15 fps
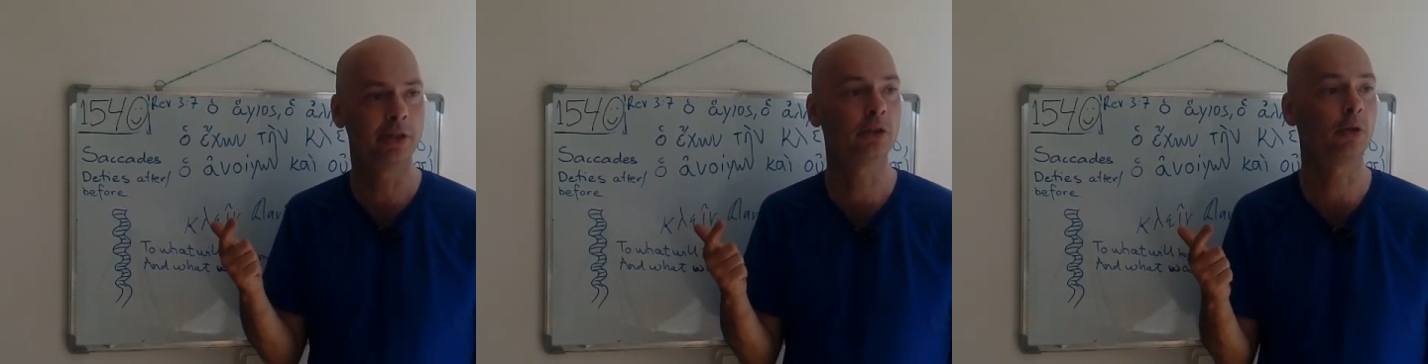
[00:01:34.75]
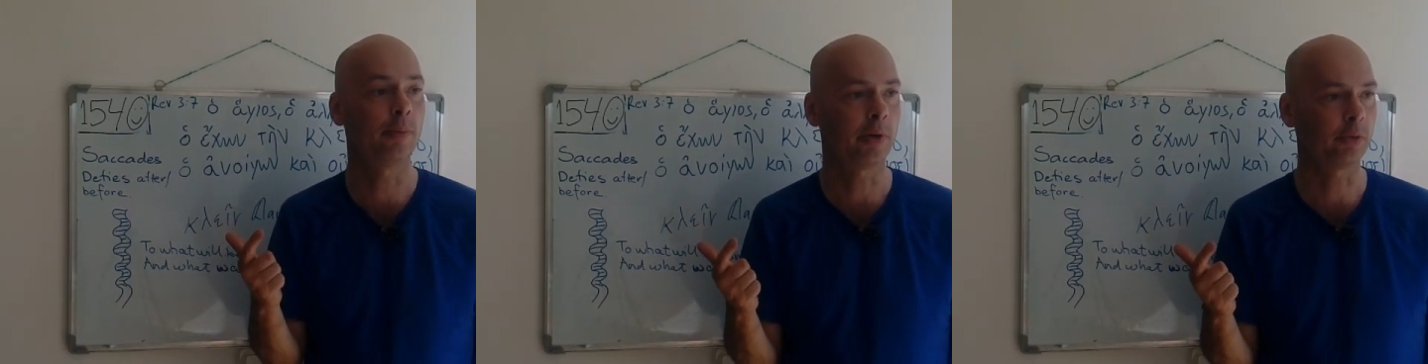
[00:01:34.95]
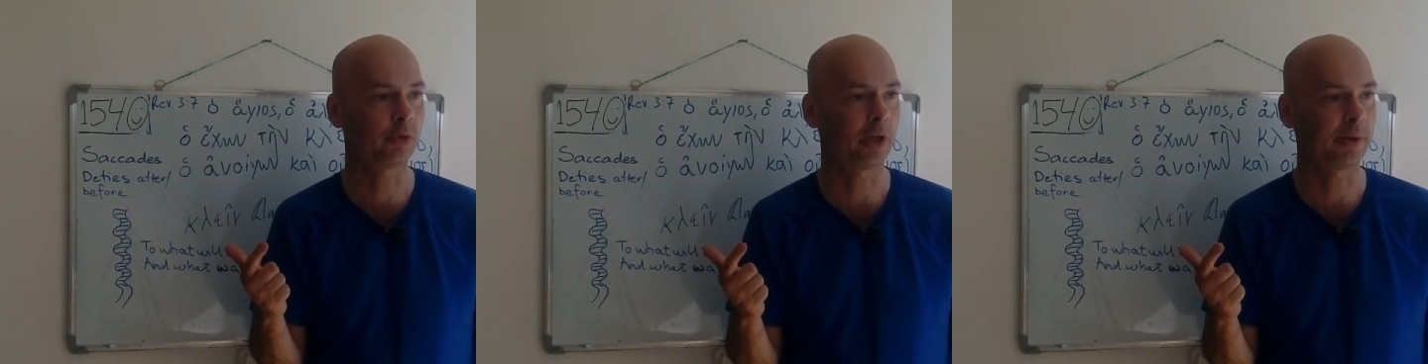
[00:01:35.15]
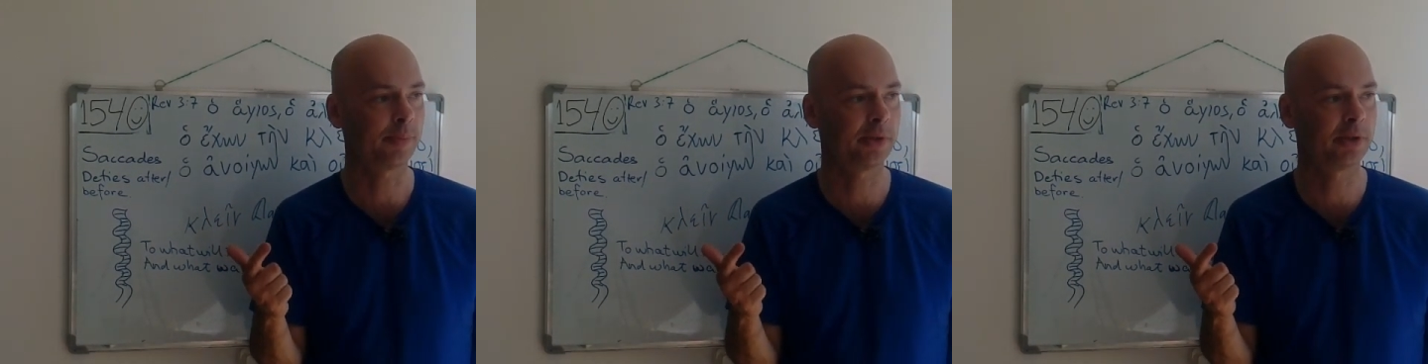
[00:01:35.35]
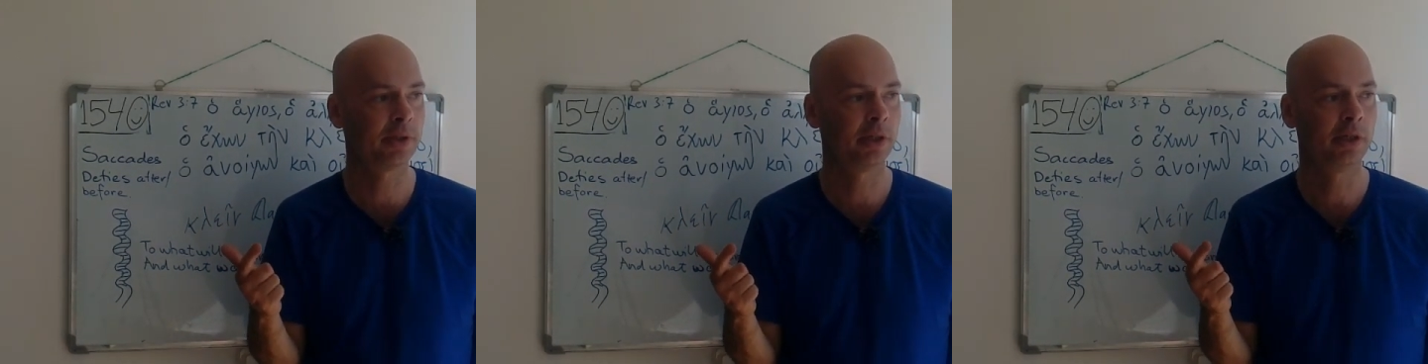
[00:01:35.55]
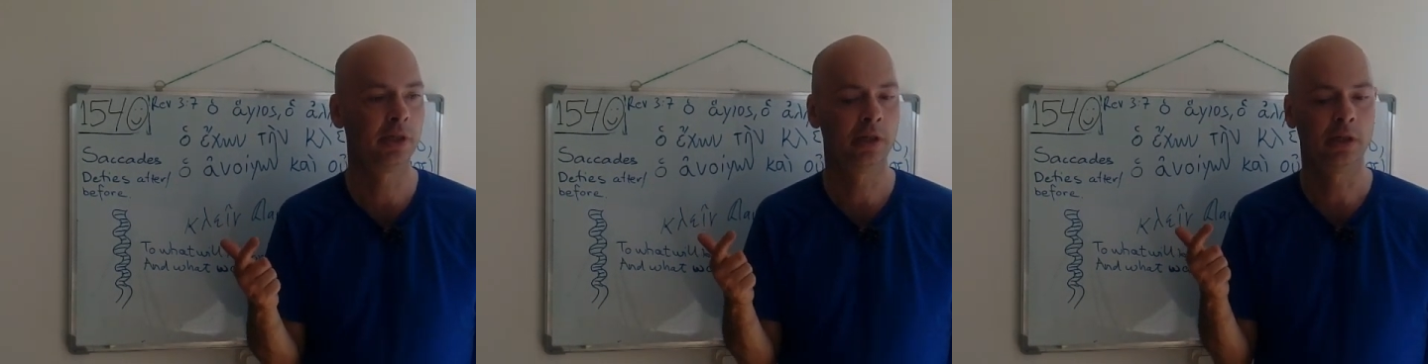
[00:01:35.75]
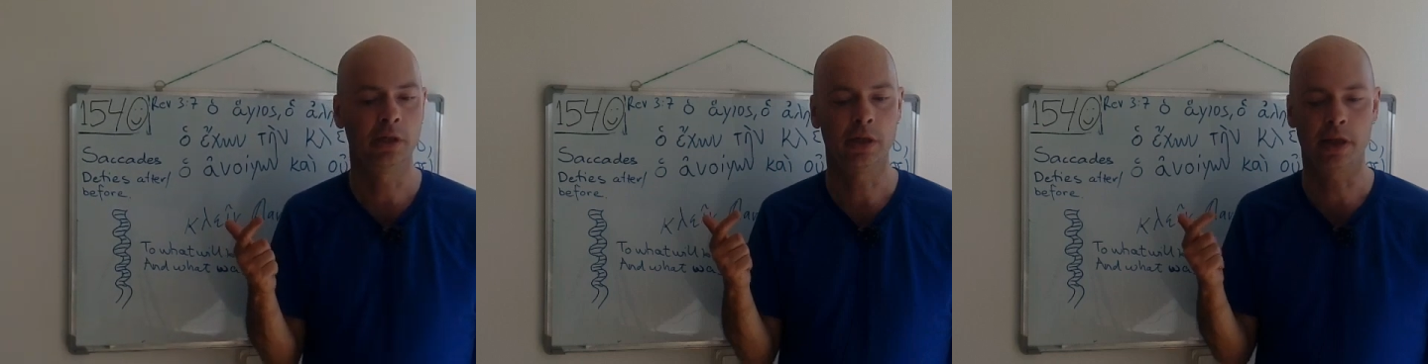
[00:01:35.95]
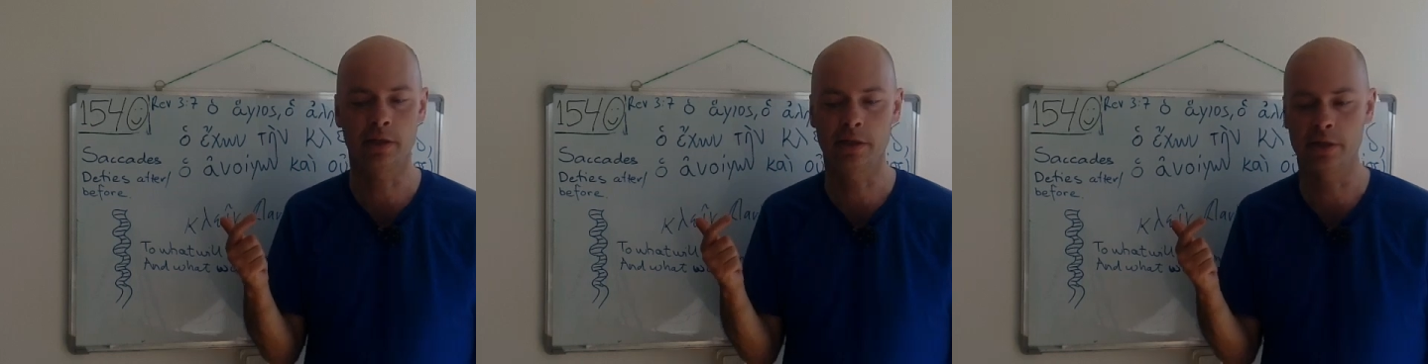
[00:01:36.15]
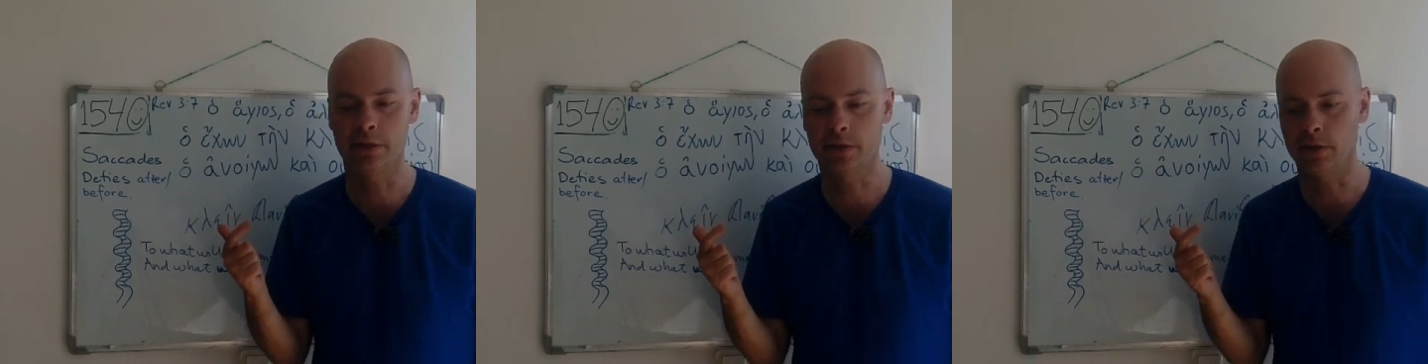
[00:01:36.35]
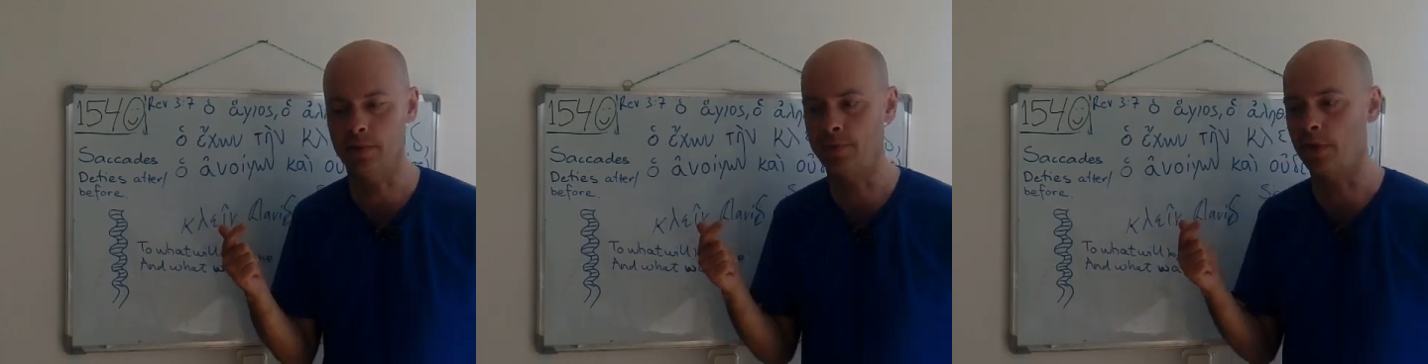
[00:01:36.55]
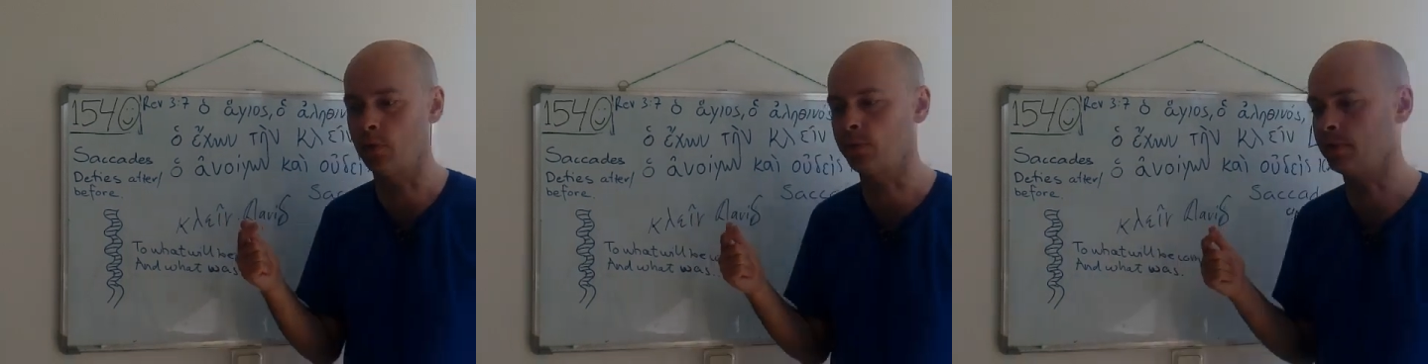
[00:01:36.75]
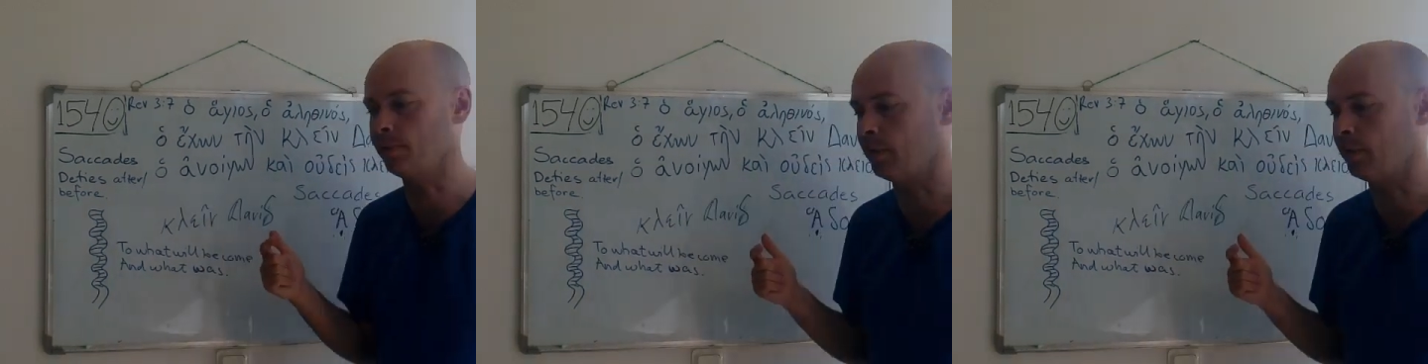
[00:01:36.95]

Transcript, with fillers: these manuscripts. And this one of